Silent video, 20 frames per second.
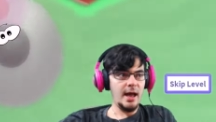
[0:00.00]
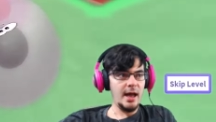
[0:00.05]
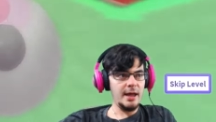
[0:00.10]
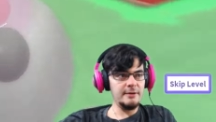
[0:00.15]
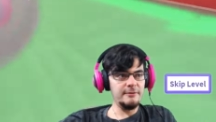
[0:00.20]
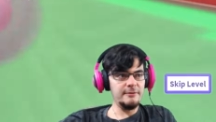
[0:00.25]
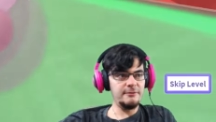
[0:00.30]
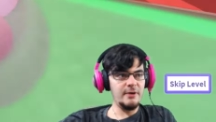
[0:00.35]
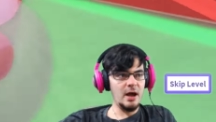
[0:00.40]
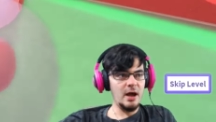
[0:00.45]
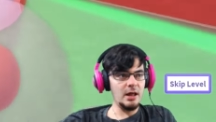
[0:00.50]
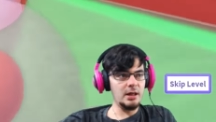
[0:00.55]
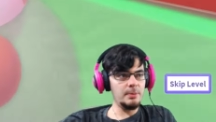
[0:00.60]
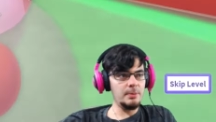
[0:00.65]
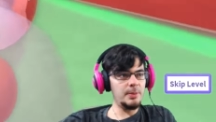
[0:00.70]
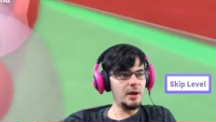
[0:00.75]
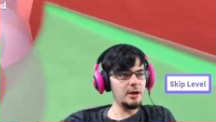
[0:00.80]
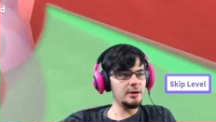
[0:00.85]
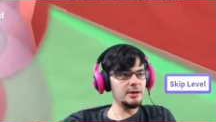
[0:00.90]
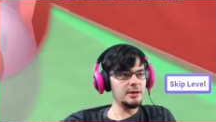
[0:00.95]
I fall
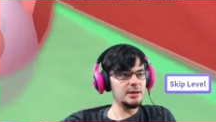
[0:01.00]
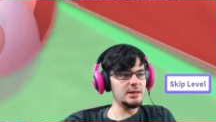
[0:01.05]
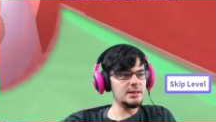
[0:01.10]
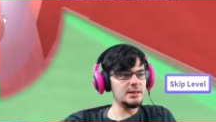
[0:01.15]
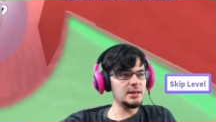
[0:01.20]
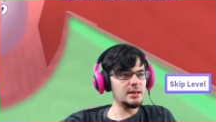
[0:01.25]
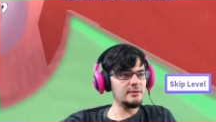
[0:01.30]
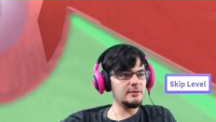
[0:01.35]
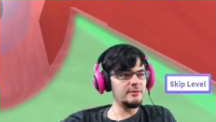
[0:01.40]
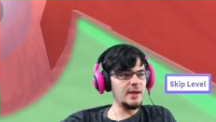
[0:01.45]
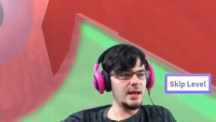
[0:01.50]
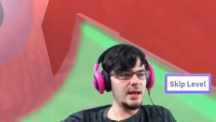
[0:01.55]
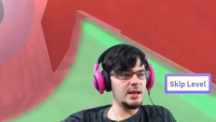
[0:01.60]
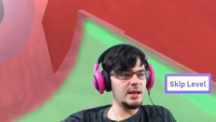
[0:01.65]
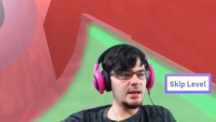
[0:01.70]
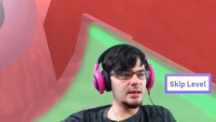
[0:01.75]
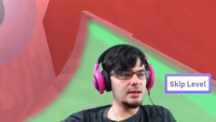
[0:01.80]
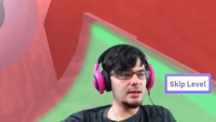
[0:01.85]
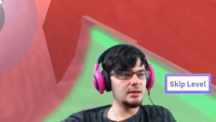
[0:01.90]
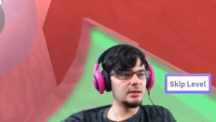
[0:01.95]
apart into
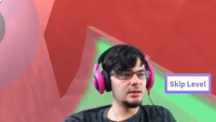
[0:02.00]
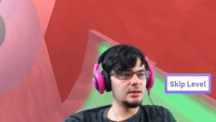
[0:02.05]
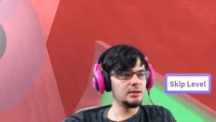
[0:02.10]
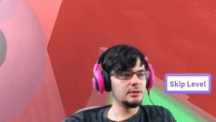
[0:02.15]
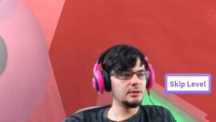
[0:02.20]
confetti.